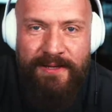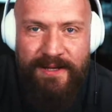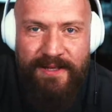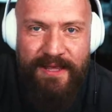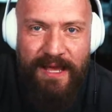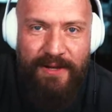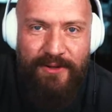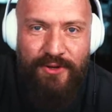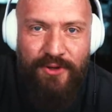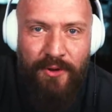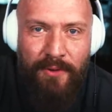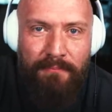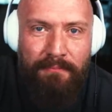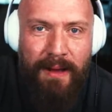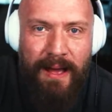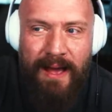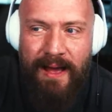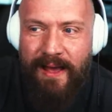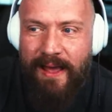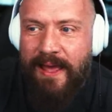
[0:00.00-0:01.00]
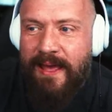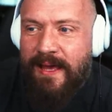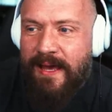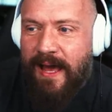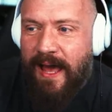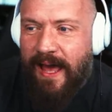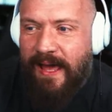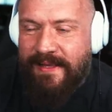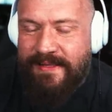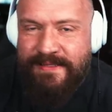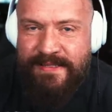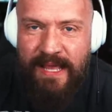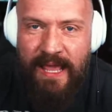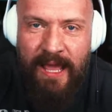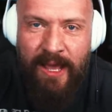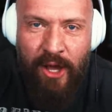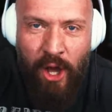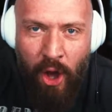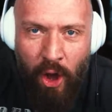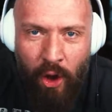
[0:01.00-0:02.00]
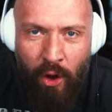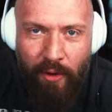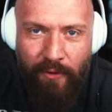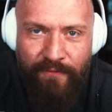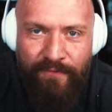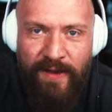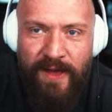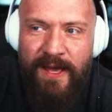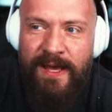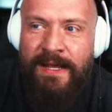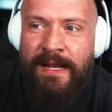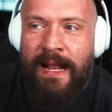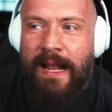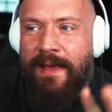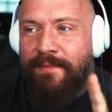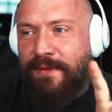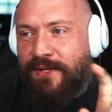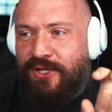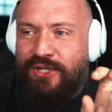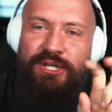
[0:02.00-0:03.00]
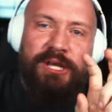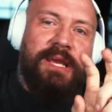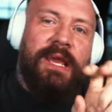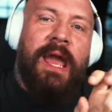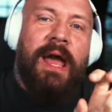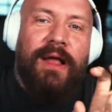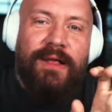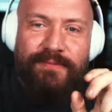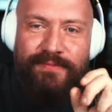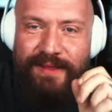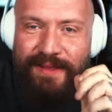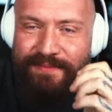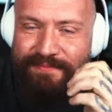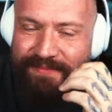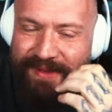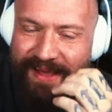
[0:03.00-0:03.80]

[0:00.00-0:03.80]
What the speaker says: to then come back and take half, claiming she helped him